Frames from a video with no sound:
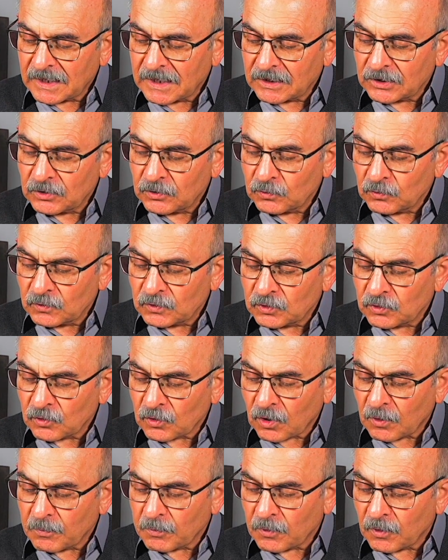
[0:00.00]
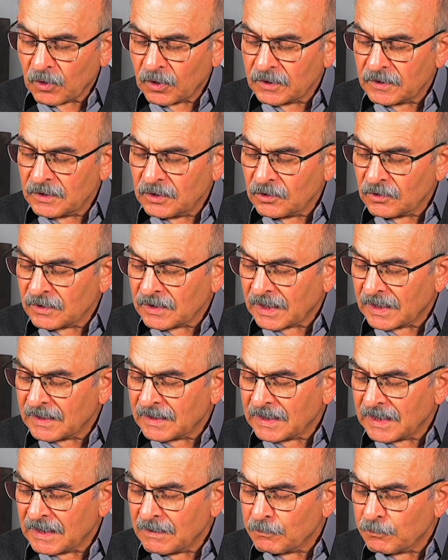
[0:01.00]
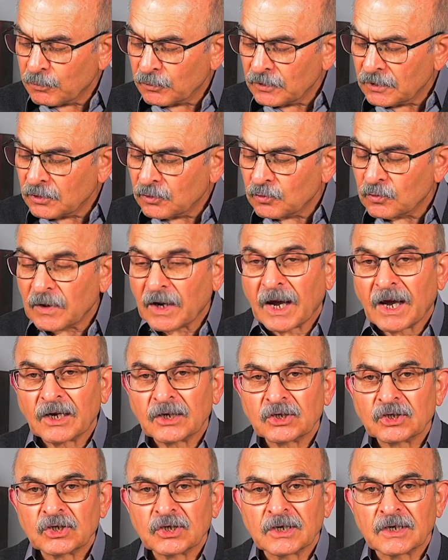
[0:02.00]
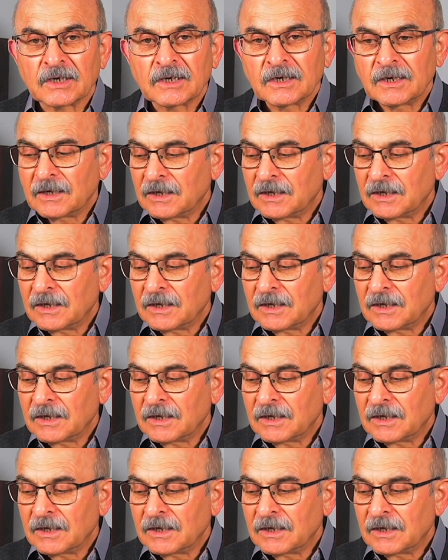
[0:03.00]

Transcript: use your ideas and then put it to the action.